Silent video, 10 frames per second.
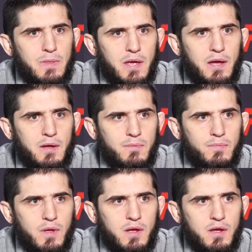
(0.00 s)
yeah,
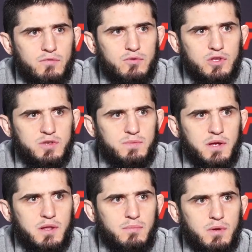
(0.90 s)
I have to
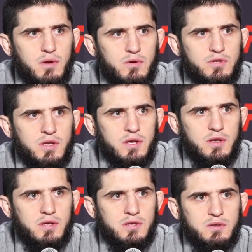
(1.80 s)
respect him because
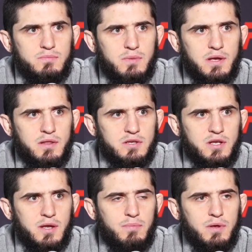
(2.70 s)
he's make this
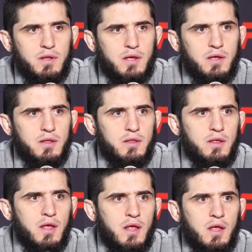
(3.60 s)
happen and
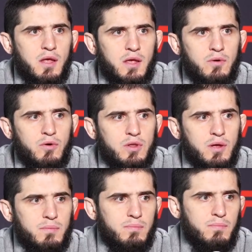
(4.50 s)
he
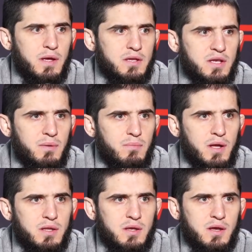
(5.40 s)
wanna make some
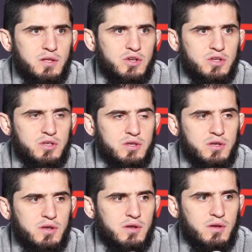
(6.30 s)
money. I
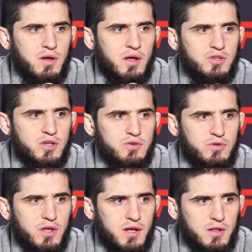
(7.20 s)
just I just
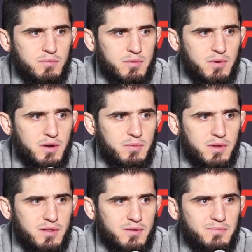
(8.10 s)
wanna help him a little bit.